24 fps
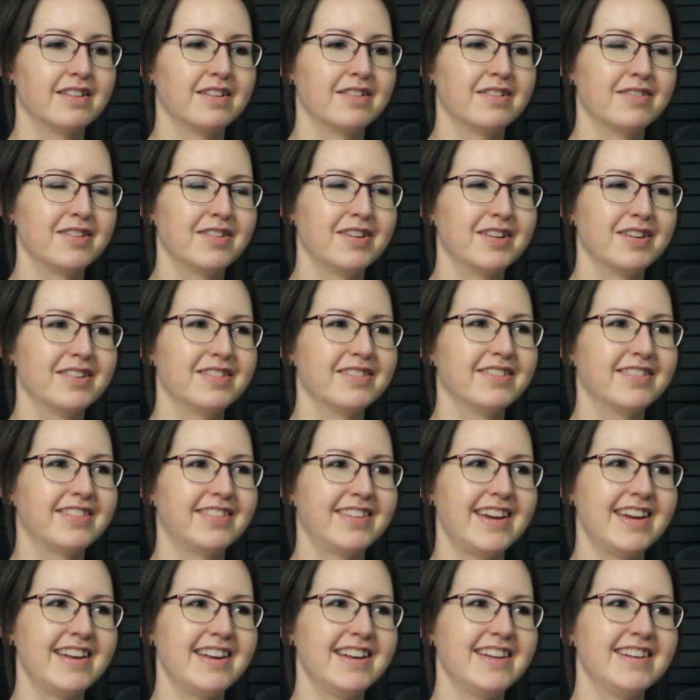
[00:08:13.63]
Oh no,
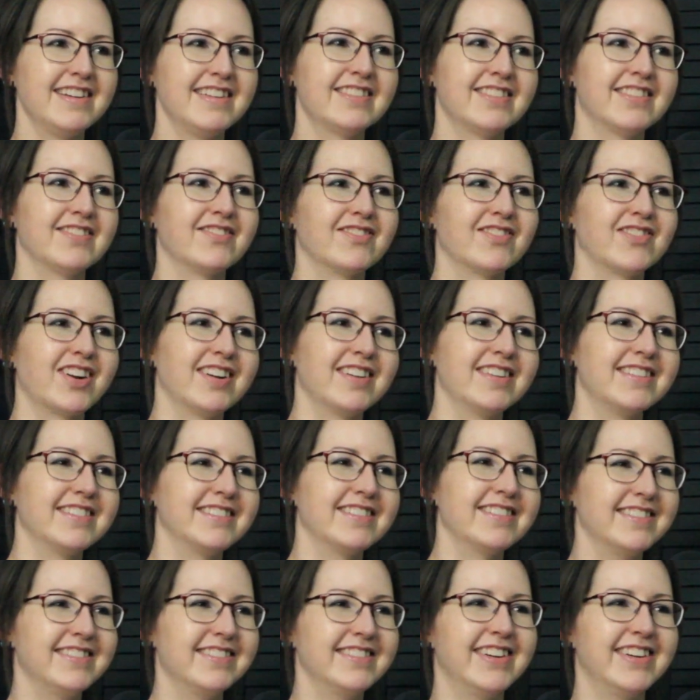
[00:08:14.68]
Sadie!
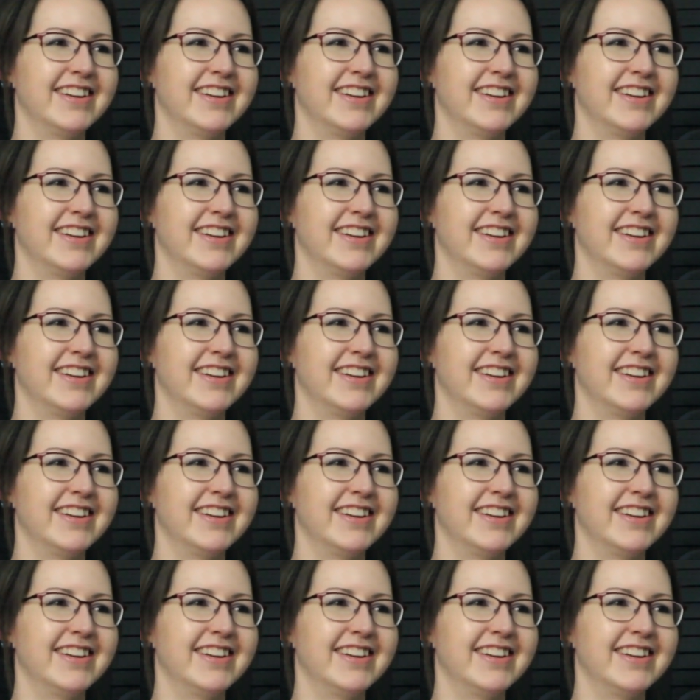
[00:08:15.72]
oh.